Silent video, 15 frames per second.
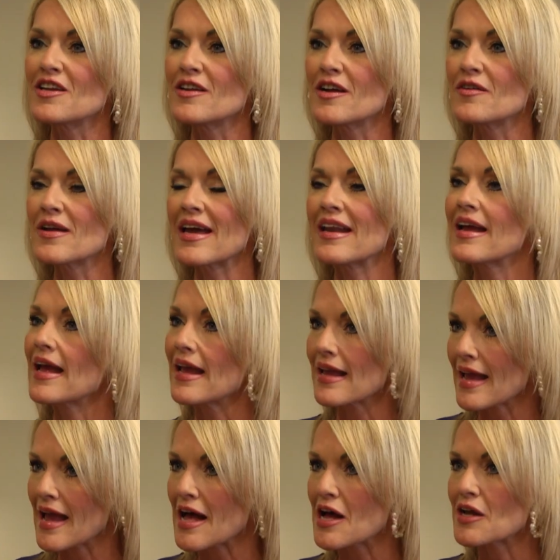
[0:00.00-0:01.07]
you know, kind of
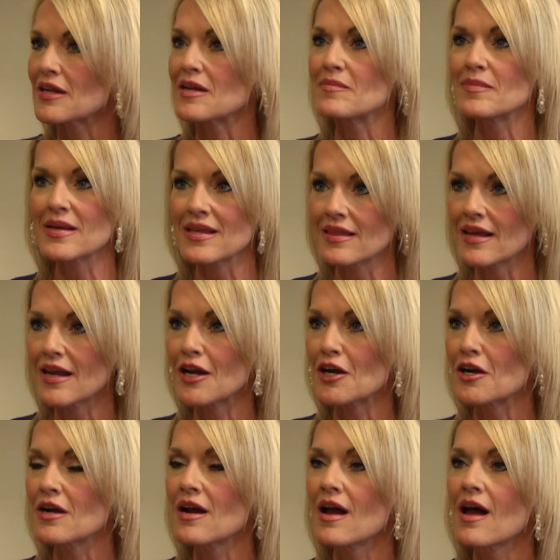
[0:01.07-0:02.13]
hang out and be
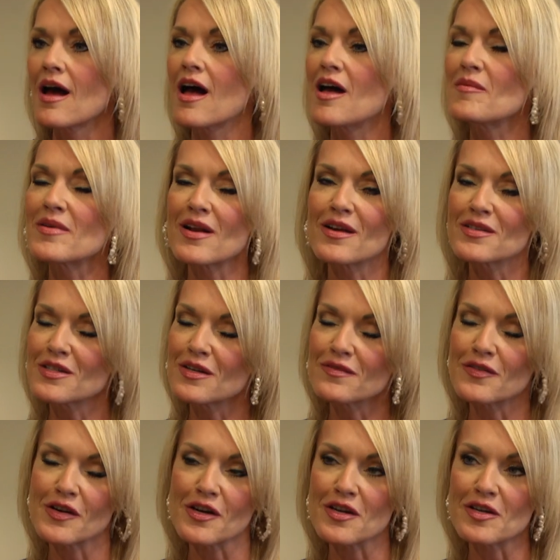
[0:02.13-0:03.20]
there, but also
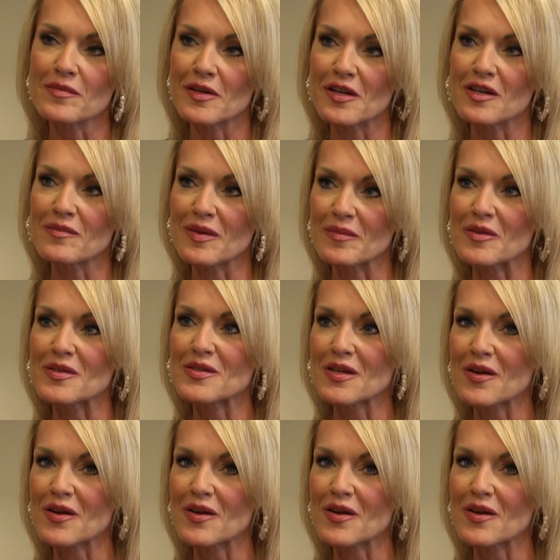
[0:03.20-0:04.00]
for our community members.